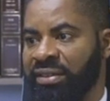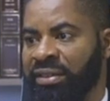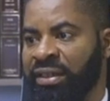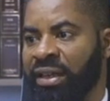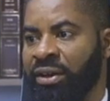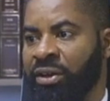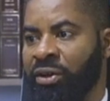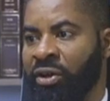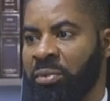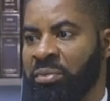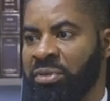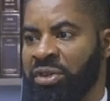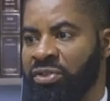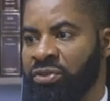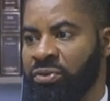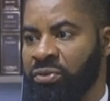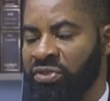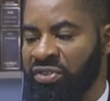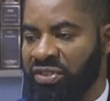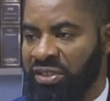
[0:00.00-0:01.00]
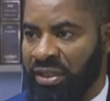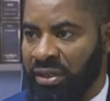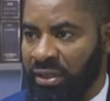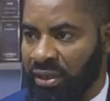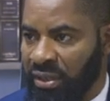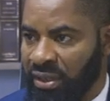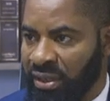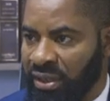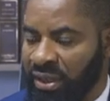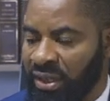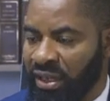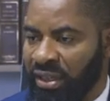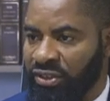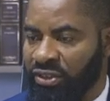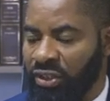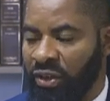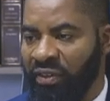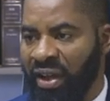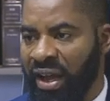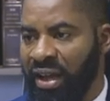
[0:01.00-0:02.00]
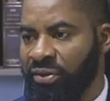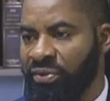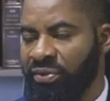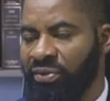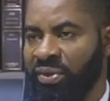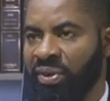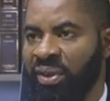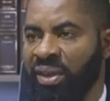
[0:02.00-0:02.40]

the economy to still survive.